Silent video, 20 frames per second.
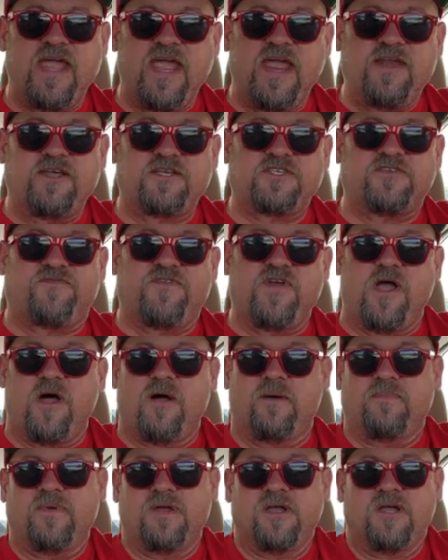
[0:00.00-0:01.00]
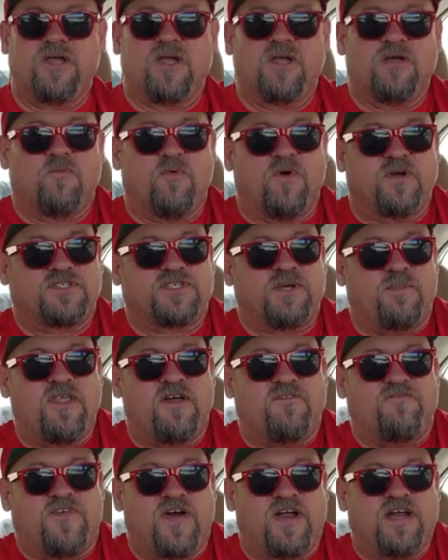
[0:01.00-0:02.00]
in this film, some of
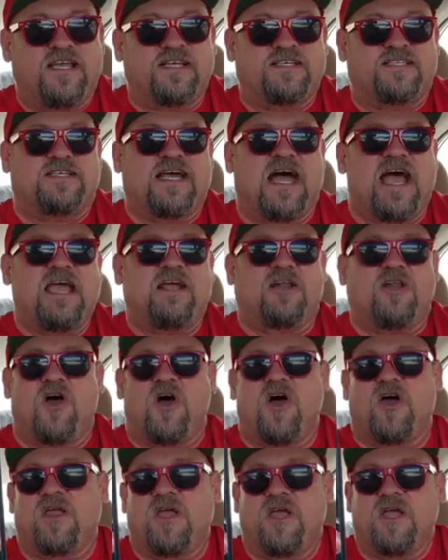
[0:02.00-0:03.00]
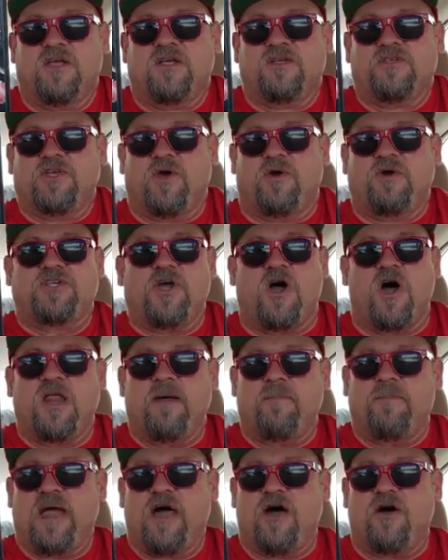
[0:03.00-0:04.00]
the funniest dialogue. So it's
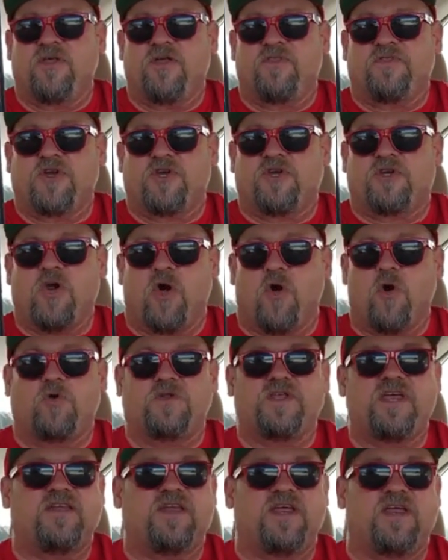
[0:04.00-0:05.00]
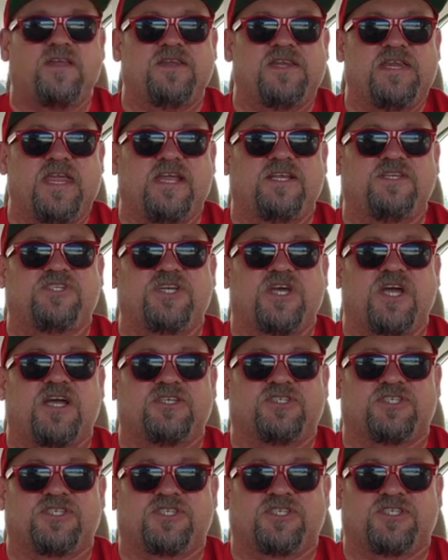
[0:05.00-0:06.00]
all about the golden
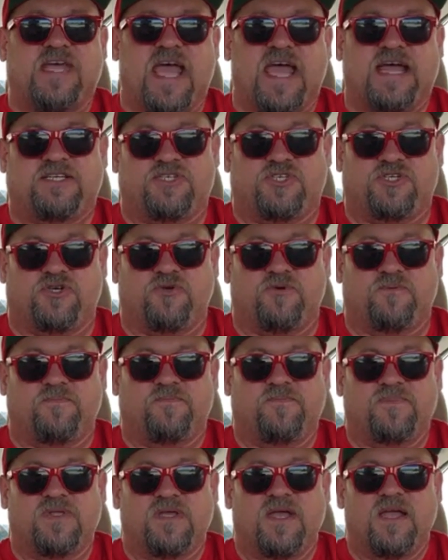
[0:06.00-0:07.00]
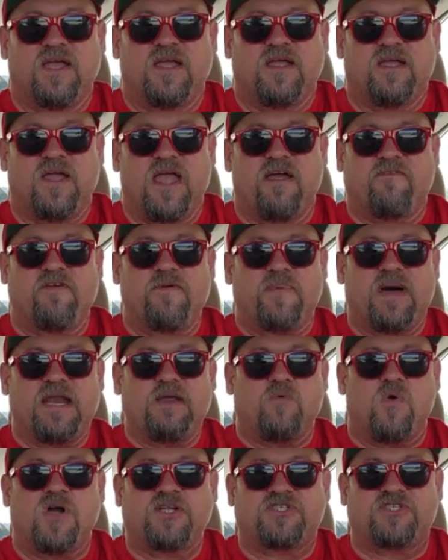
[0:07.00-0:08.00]
ninja statue.
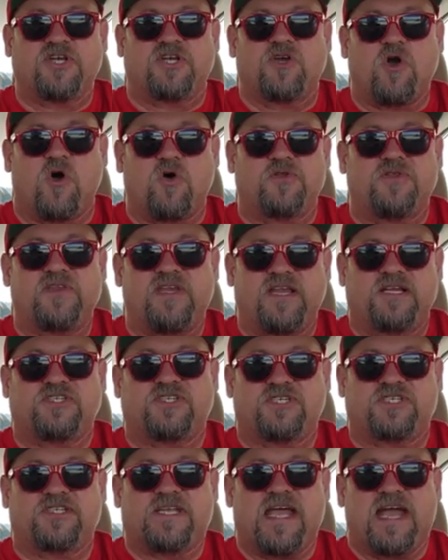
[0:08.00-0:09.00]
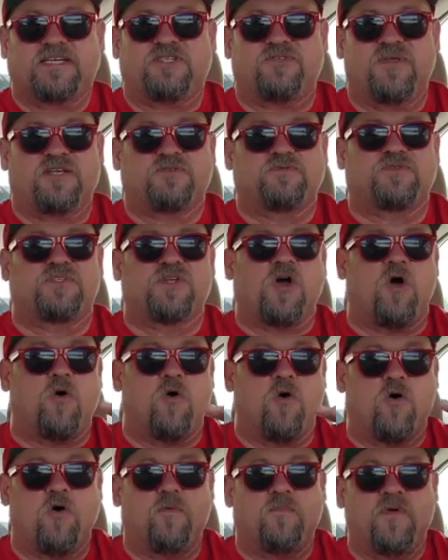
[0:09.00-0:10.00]
Everybody wants the golden ninja statue. That's what the
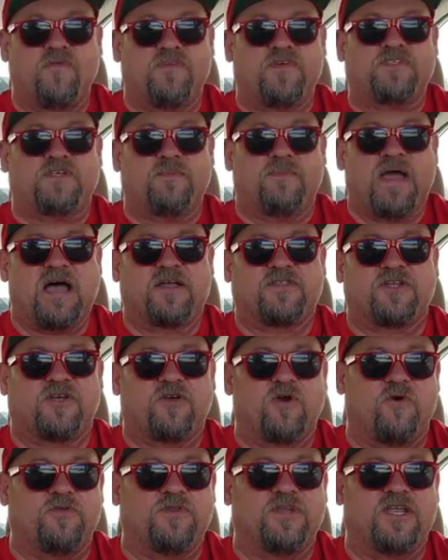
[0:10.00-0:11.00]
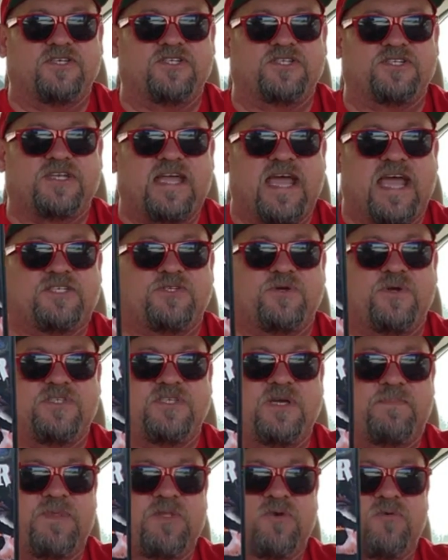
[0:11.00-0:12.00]
whole movie's about. The golden ninja statue
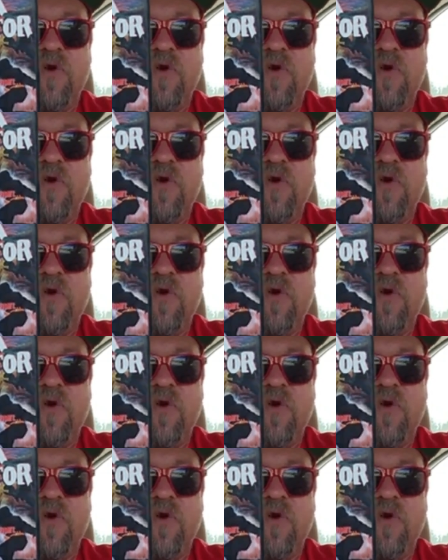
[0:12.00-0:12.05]
ends up in